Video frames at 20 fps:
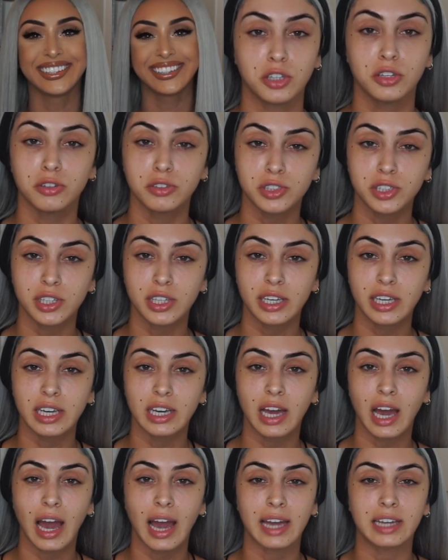Usually
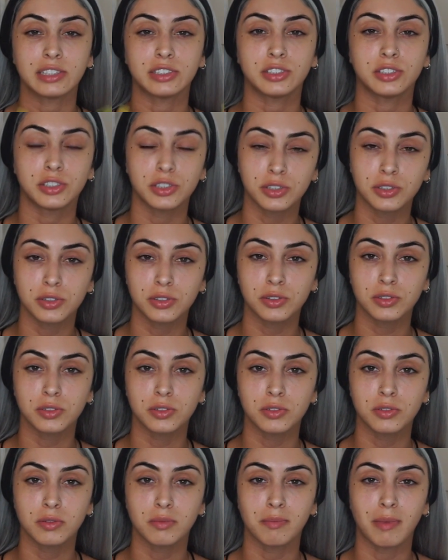I
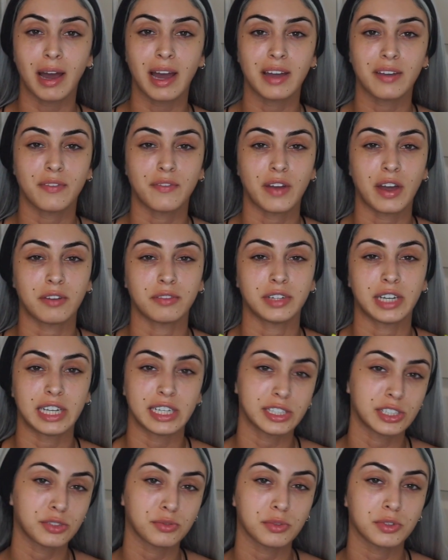do my
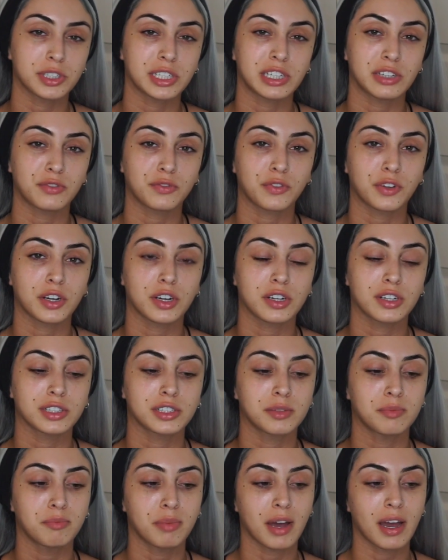foundation routine
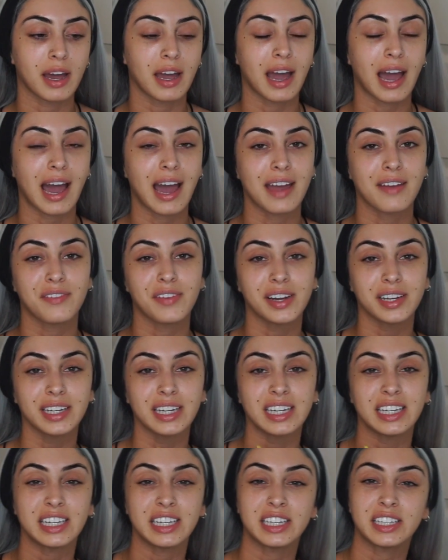first, but I find
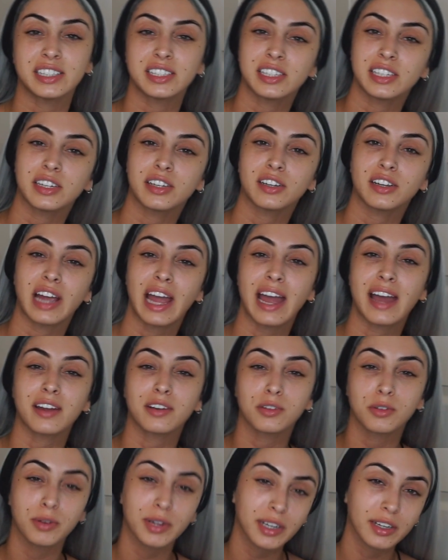it easier
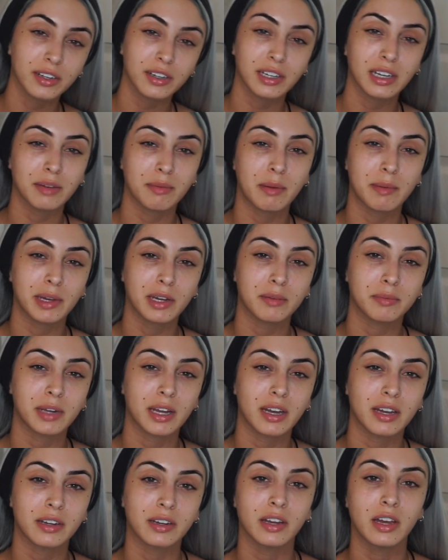and quicker to get my makeup
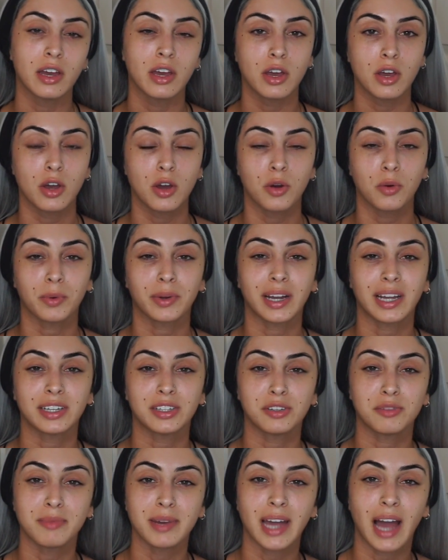done when I
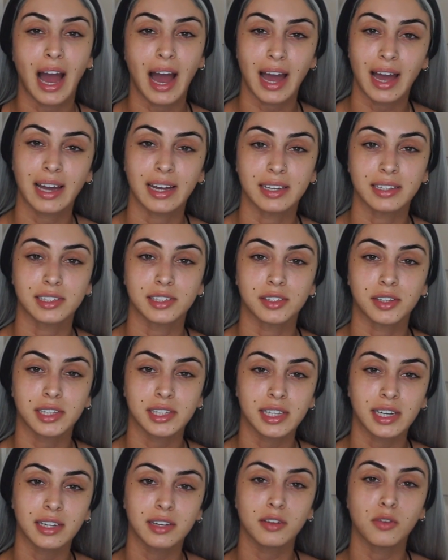do my eyes. So it's
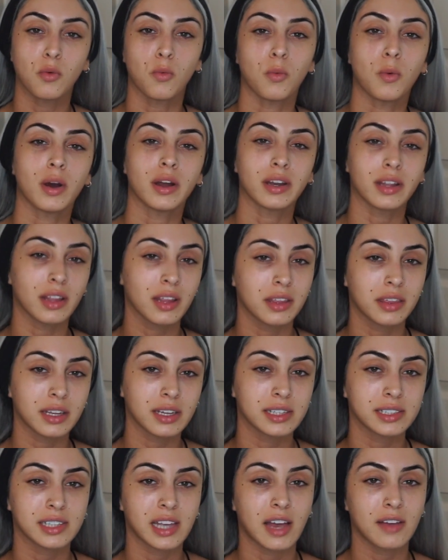kind of one of the
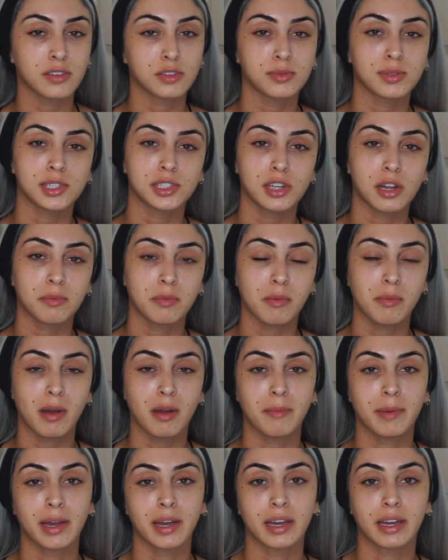things that I've switched up
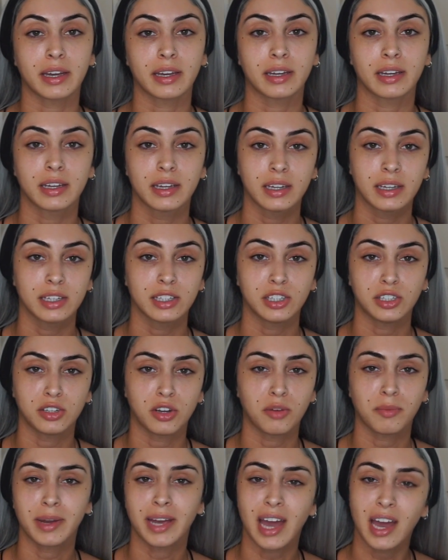about my,
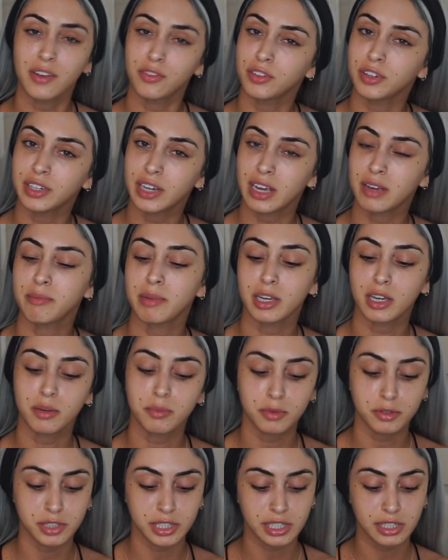my everyday makeup
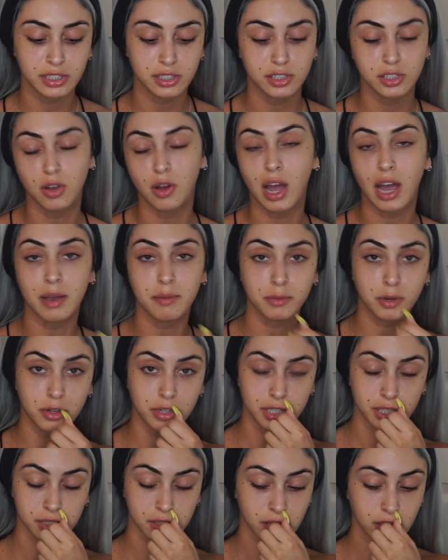routine. So I'm going
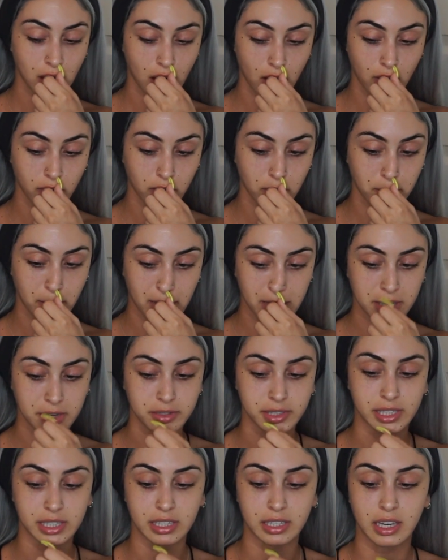to start off by
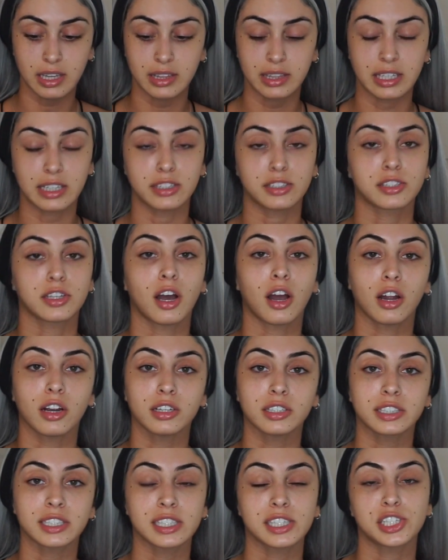using the
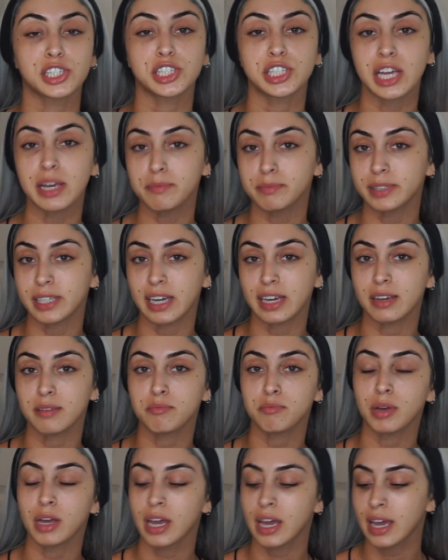Tarte Shape
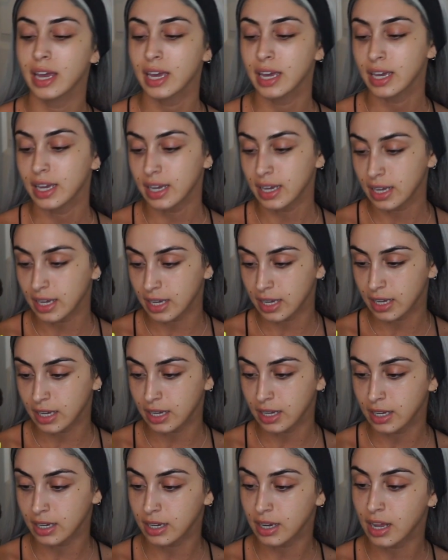Tape
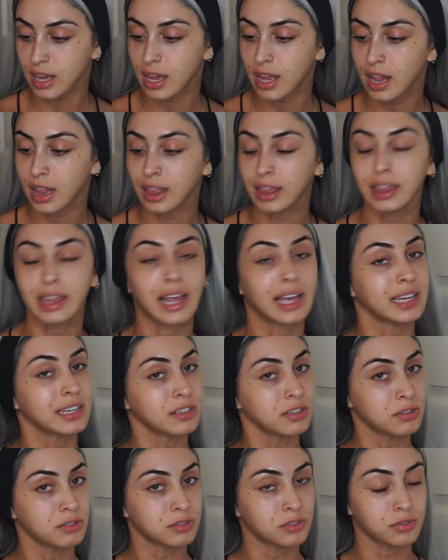in
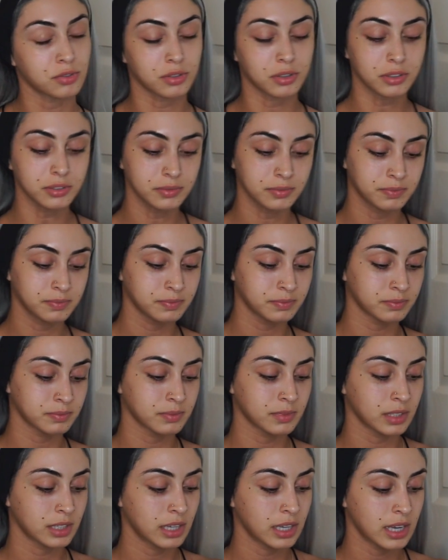light neutral.
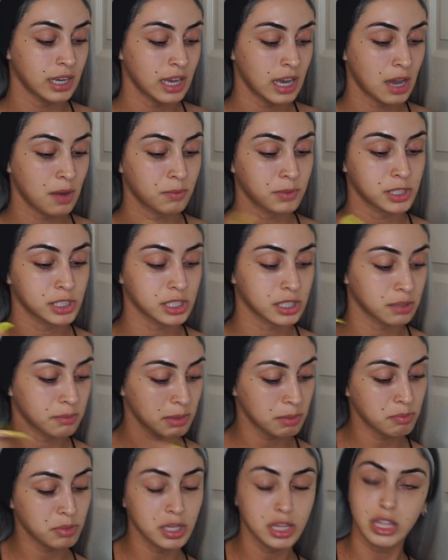And we're just going
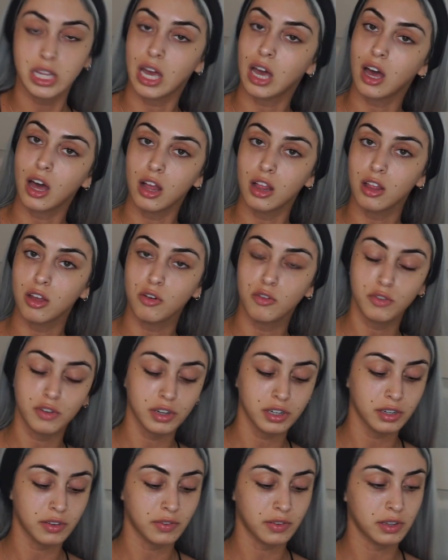to be putting that all over,
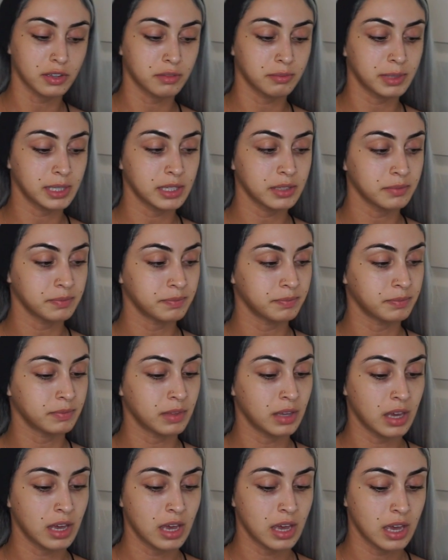you feel me?
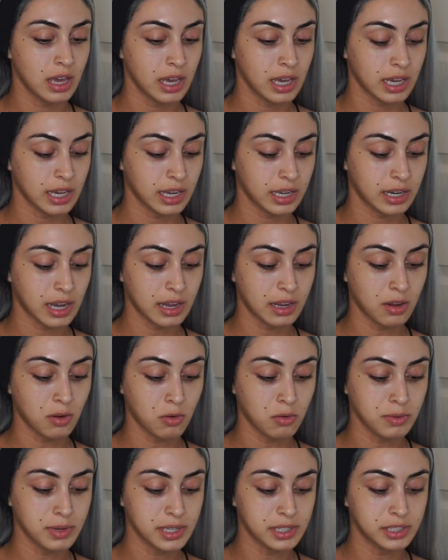And I
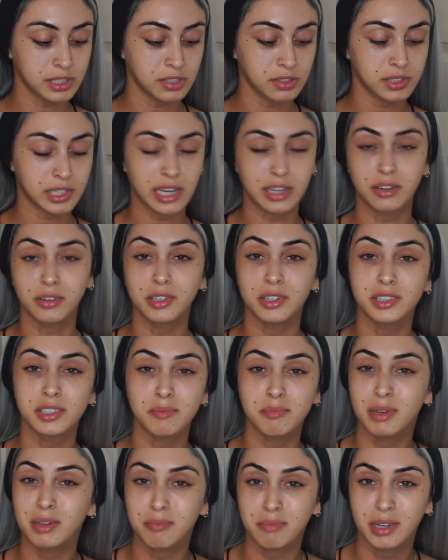don't use a
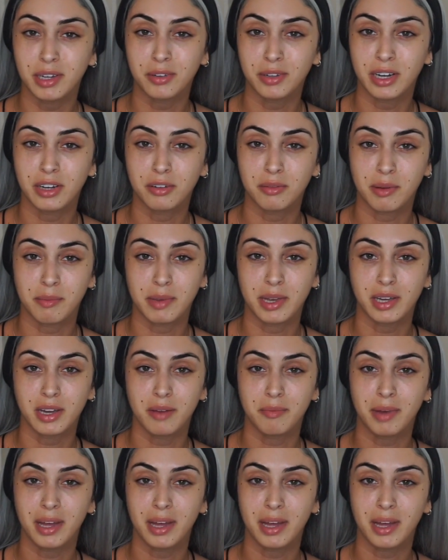big mirror when I do my makeup.